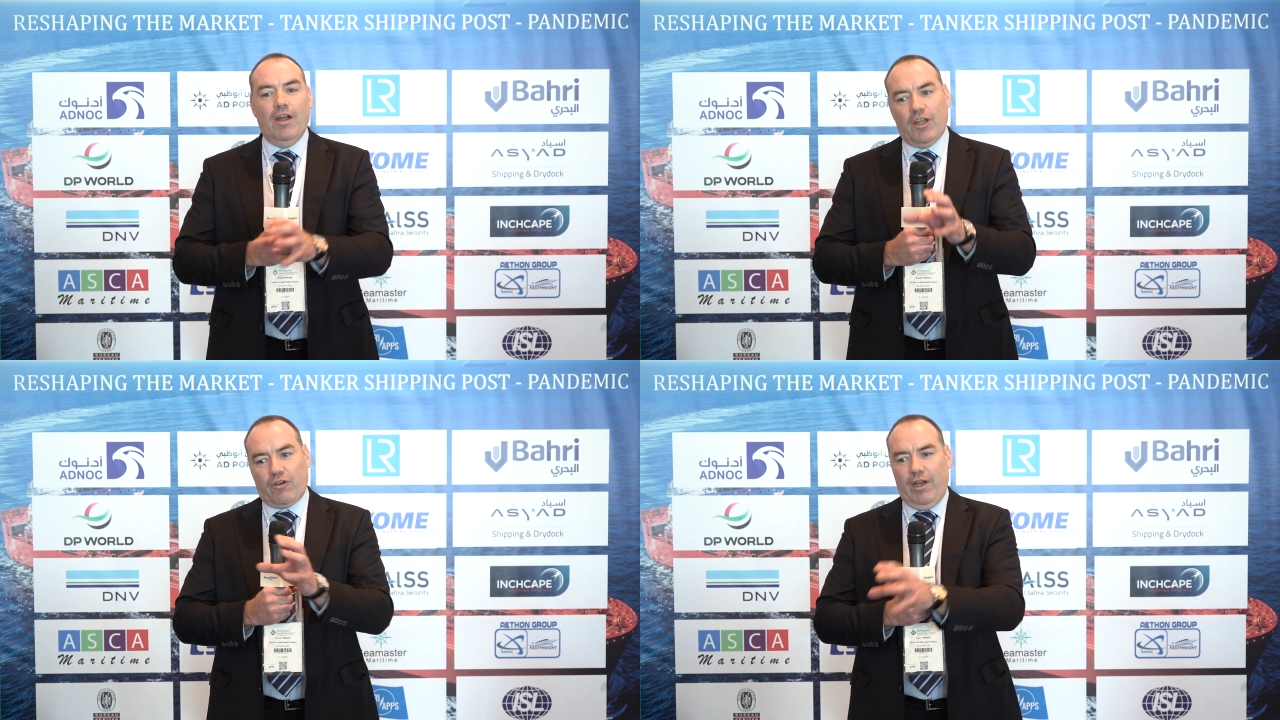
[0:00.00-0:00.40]

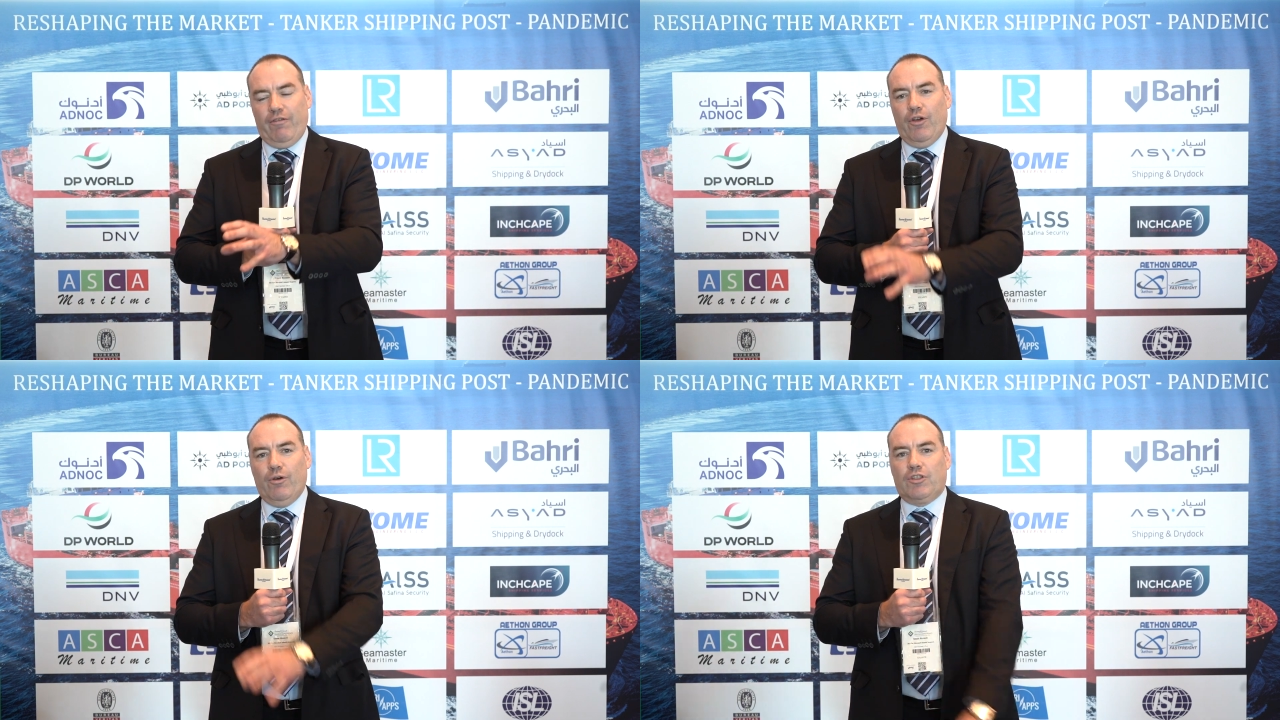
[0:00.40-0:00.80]
the green
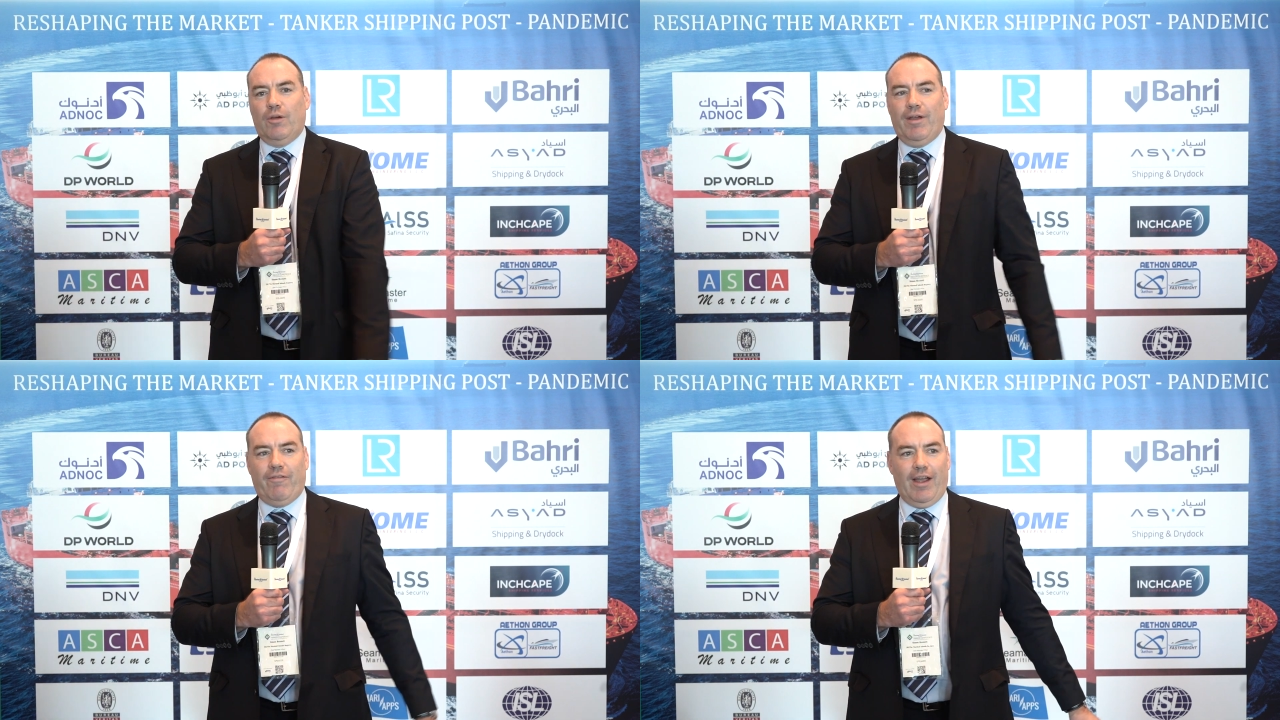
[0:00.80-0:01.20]
fuels
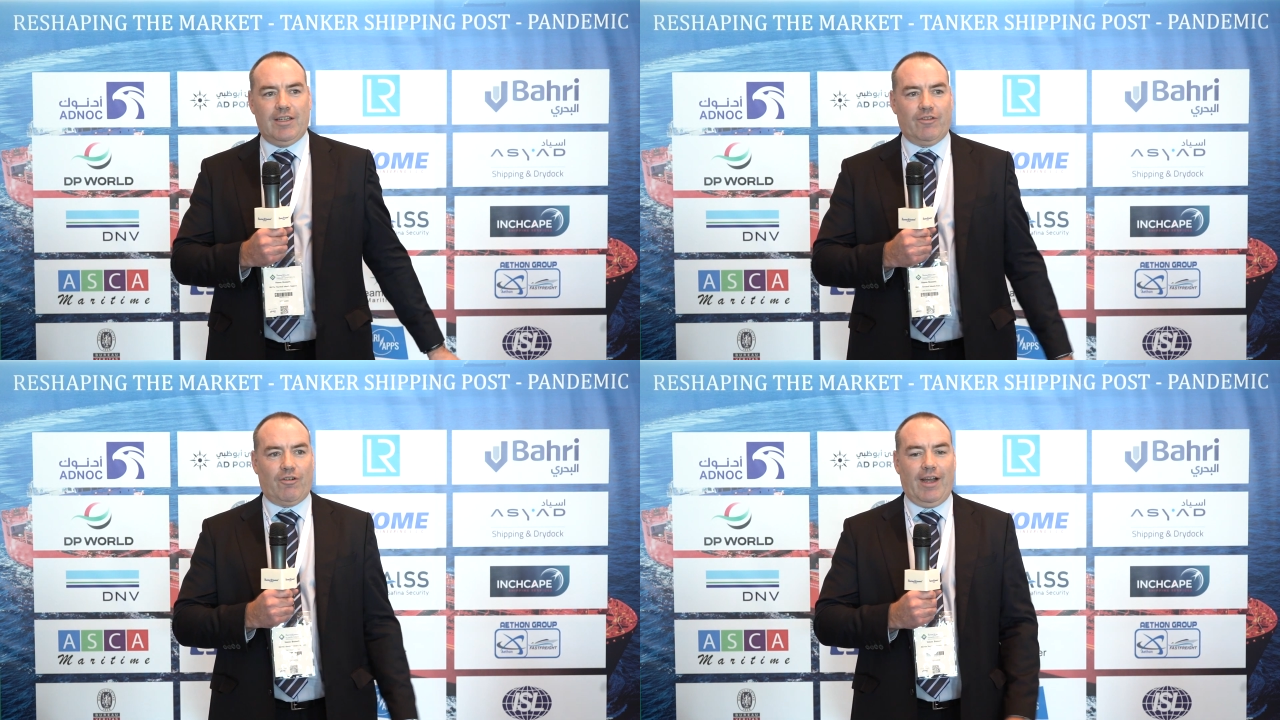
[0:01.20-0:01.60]
could be
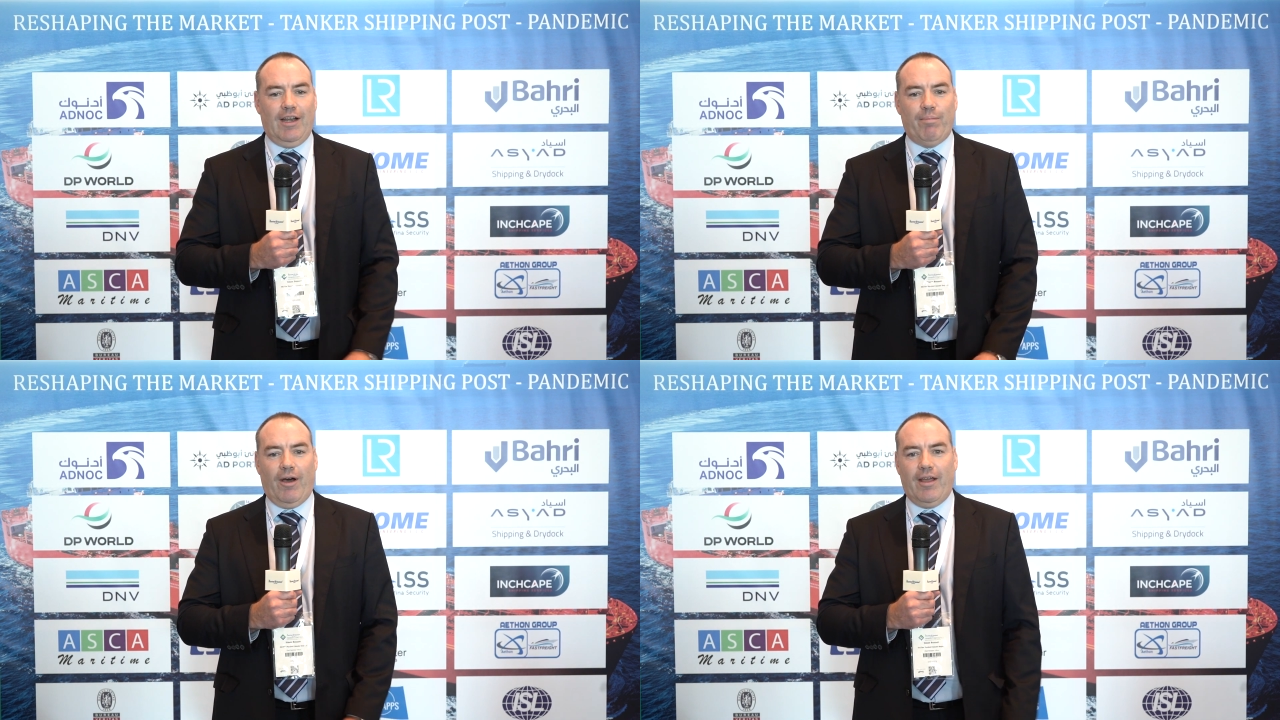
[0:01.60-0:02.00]
affected
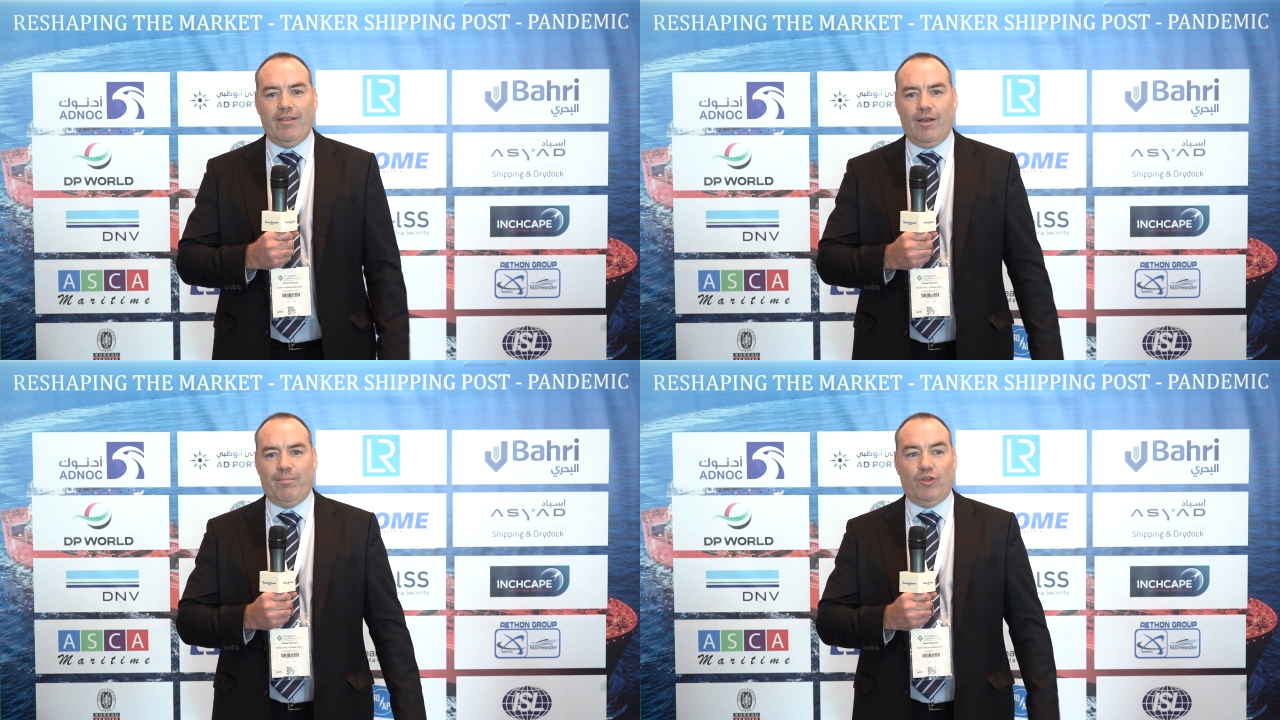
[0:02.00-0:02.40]
greatly by
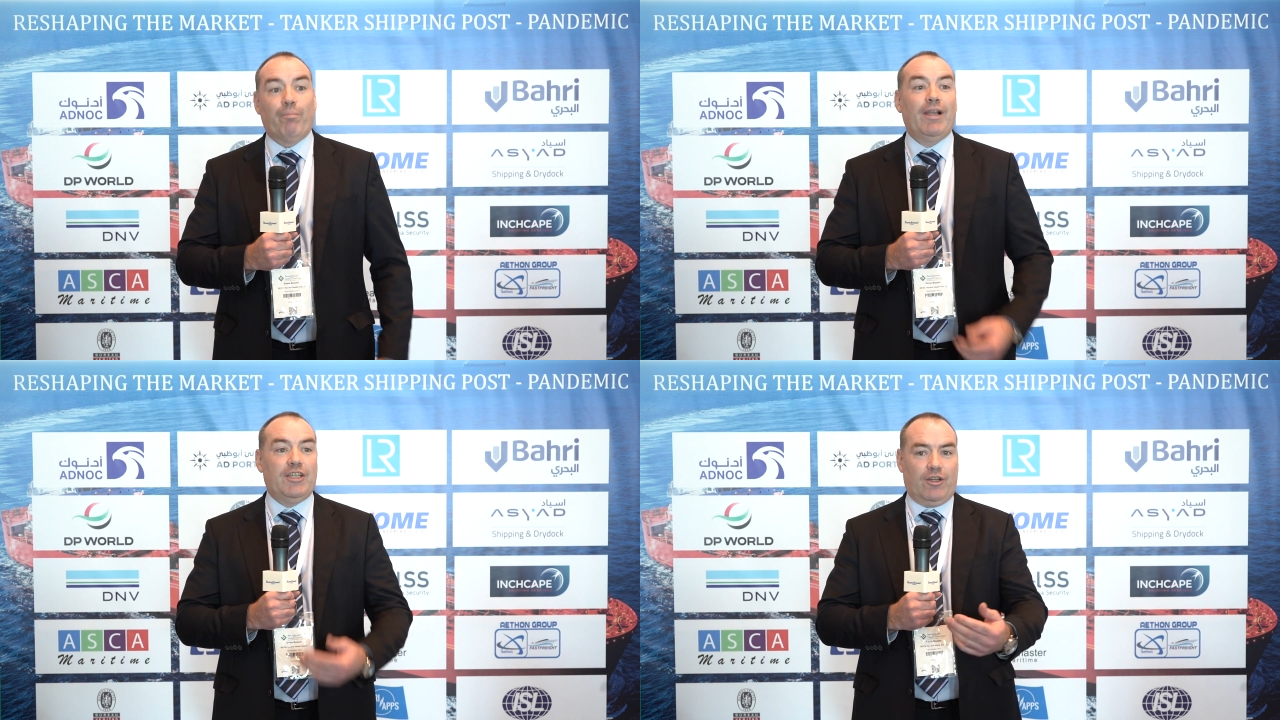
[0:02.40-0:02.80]
the
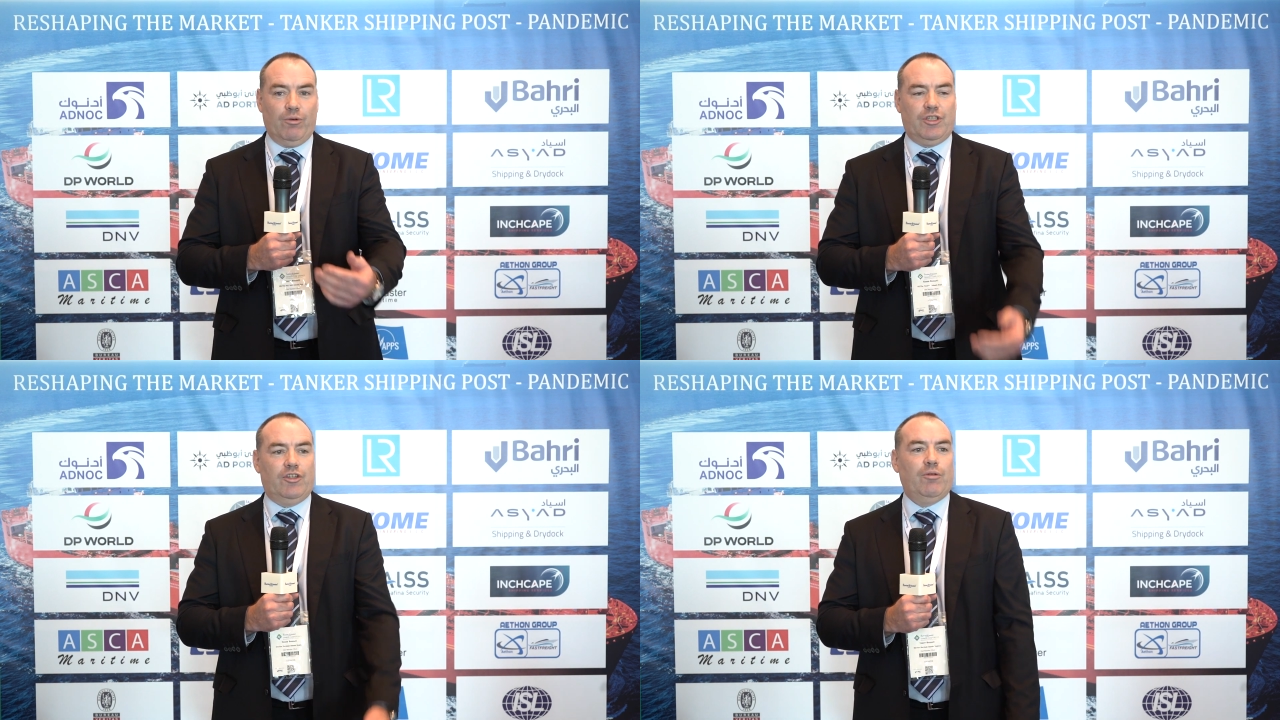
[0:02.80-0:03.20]
sort of
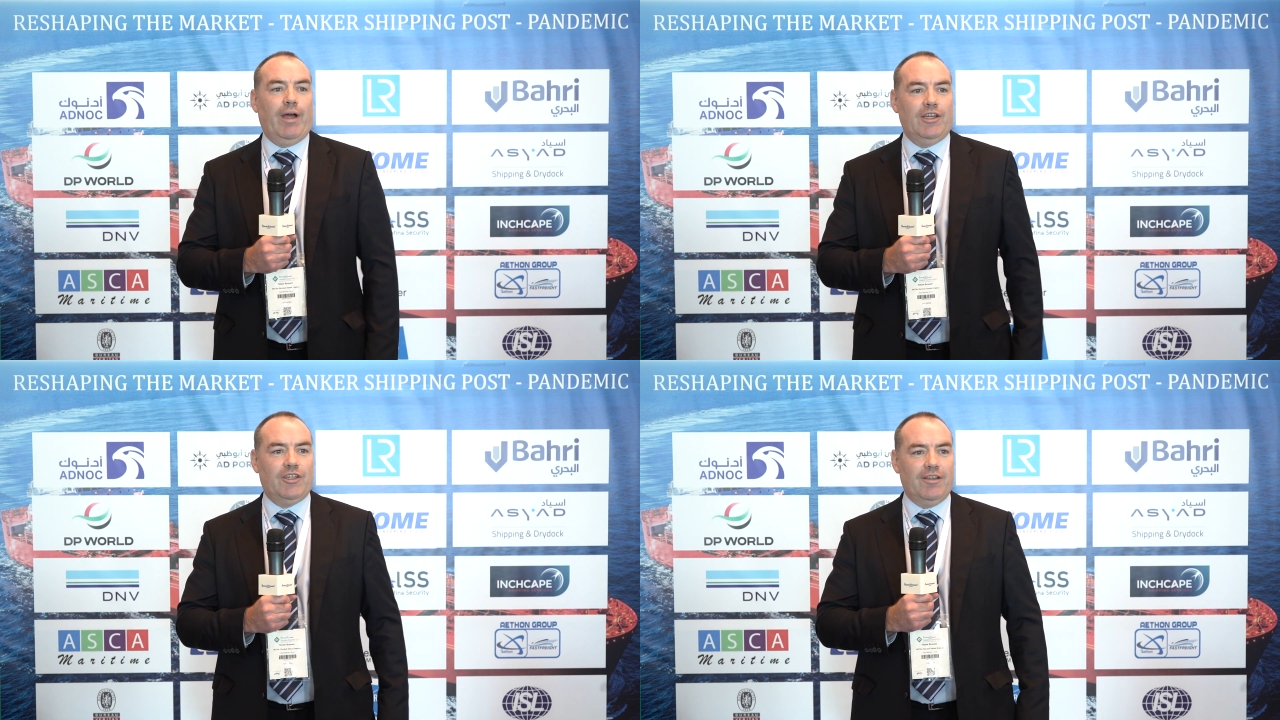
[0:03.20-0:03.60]
political
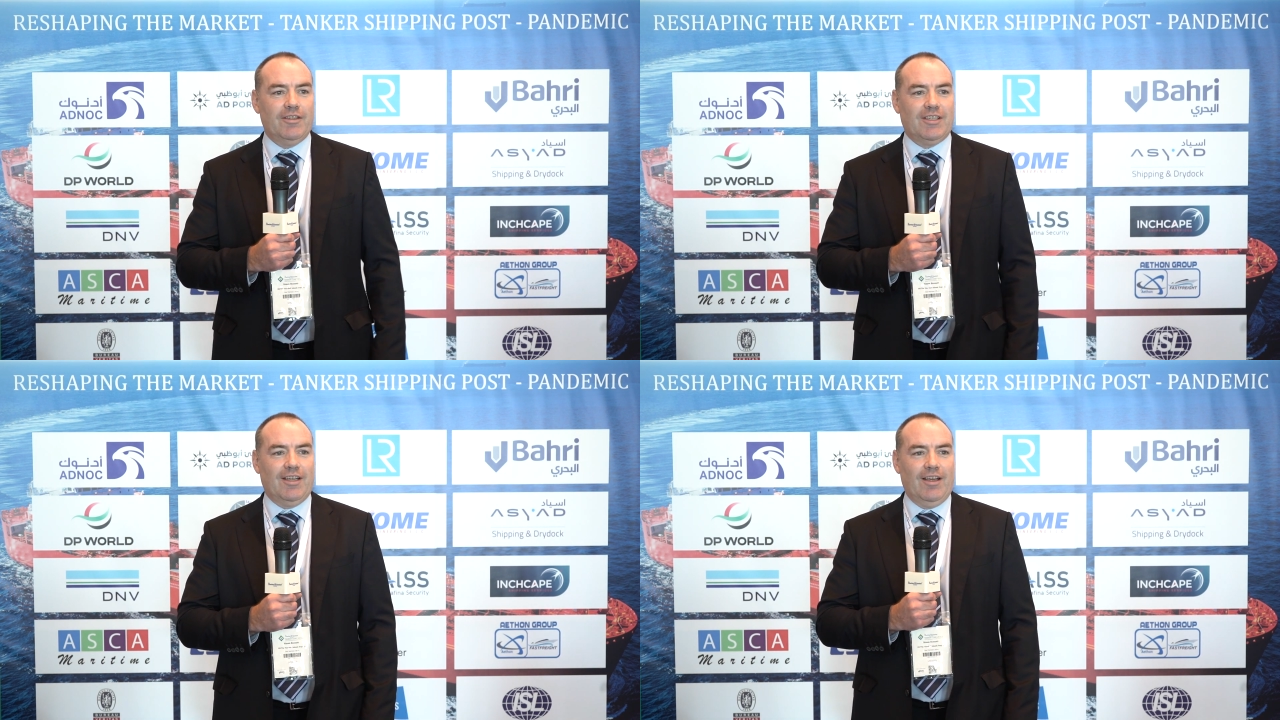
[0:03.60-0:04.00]

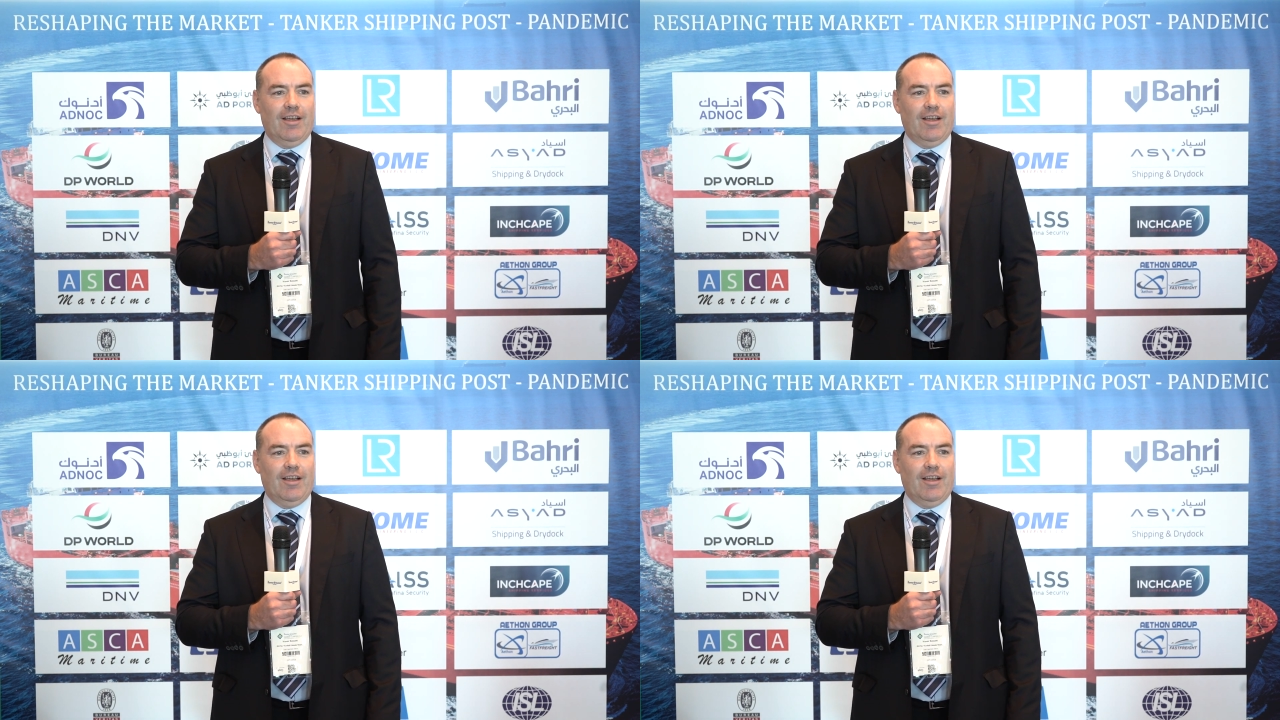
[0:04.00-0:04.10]
situations.